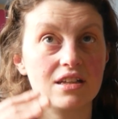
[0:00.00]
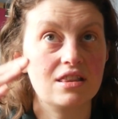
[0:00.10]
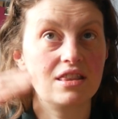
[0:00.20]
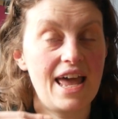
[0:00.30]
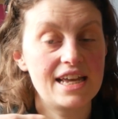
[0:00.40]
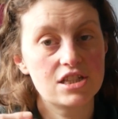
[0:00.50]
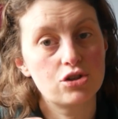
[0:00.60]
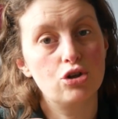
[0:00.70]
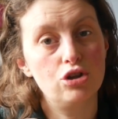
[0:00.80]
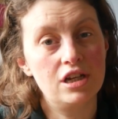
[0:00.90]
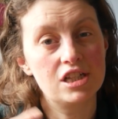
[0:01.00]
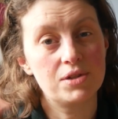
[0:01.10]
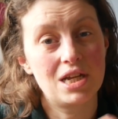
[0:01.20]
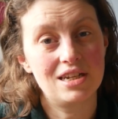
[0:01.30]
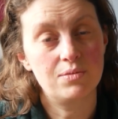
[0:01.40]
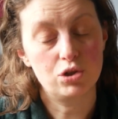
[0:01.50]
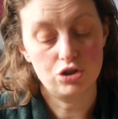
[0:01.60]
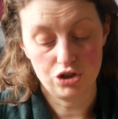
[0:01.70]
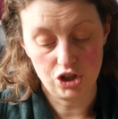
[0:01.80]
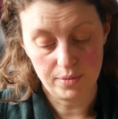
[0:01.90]
less colours, which I didn't
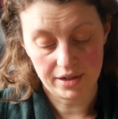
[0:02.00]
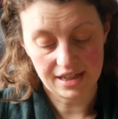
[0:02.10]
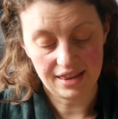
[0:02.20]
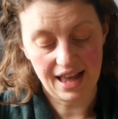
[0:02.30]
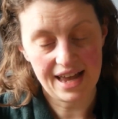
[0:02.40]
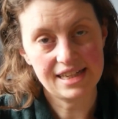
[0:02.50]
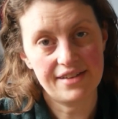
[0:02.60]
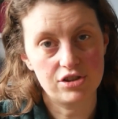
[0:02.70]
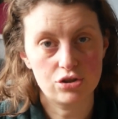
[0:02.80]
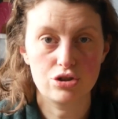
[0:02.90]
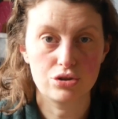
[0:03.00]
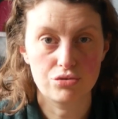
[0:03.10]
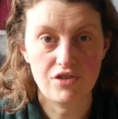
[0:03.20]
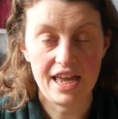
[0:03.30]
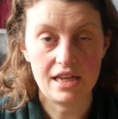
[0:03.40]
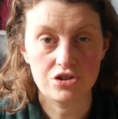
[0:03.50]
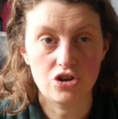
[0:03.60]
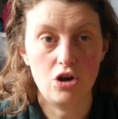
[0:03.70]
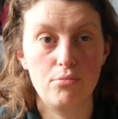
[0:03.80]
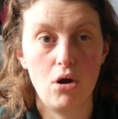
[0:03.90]
want to do because I liked having such a good range,
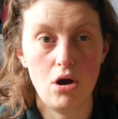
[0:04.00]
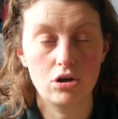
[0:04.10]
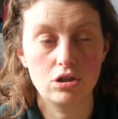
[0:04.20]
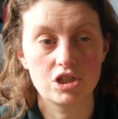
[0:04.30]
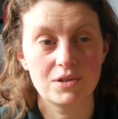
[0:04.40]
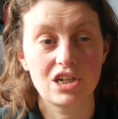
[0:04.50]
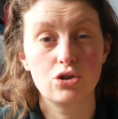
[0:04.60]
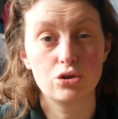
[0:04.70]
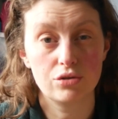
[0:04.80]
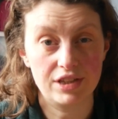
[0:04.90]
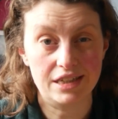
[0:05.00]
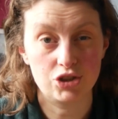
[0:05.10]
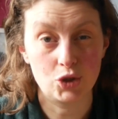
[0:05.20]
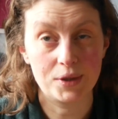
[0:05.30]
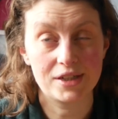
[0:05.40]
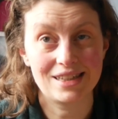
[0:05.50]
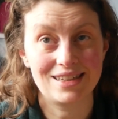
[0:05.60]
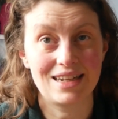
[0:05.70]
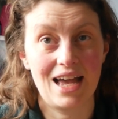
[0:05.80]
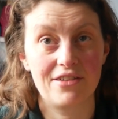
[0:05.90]
more colours, which I couldn't really do because I
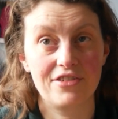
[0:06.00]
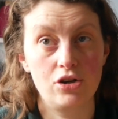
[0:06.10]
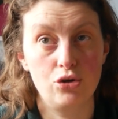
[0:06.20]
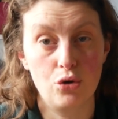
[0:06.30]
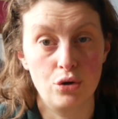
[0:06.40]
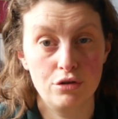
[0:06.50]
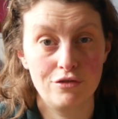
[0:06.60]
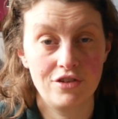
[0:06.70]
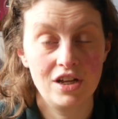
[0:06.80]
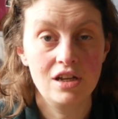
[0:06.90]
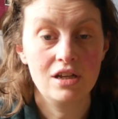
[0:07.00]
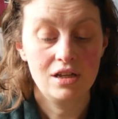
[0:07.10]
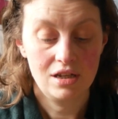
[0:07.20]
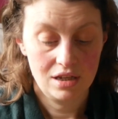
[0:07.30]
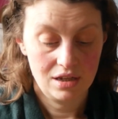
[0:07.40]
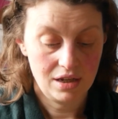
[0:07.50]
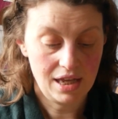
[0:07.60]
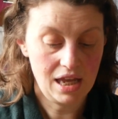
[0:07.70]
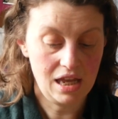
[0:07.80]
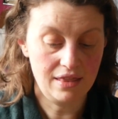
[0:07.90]
didn't have enough
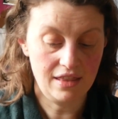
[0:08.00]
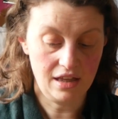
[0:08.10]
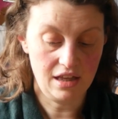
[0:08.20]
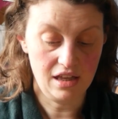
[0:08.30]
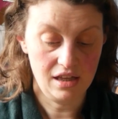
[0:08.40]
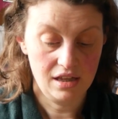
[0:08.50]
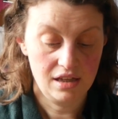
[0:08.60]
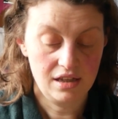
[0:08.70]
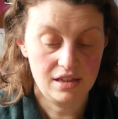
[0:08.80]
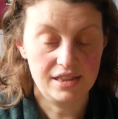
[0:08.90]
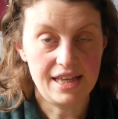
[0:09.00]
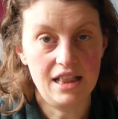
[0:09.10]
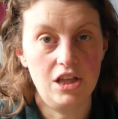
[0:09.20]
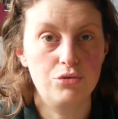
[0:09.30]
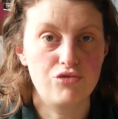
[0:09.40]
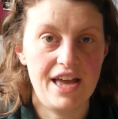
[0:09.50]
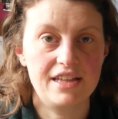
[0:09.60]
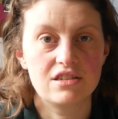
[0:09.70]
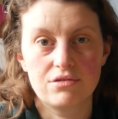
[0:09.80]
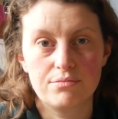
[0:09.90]
in the yellow,
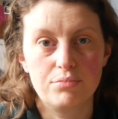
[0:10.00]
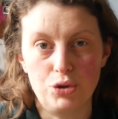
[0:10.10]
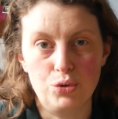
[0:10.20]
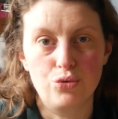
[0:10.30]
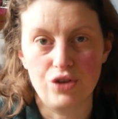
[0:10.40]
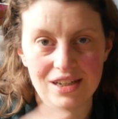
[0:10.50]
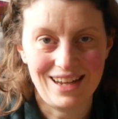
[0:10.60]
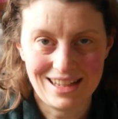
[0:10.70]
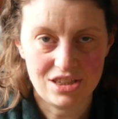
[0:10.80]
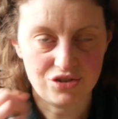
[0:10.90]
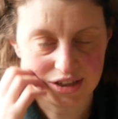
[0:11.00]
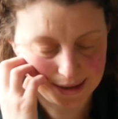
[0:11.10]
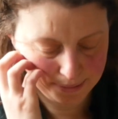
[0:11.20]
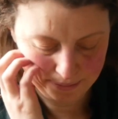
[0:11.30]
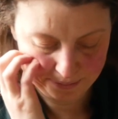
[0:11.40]
red, blue, green categories.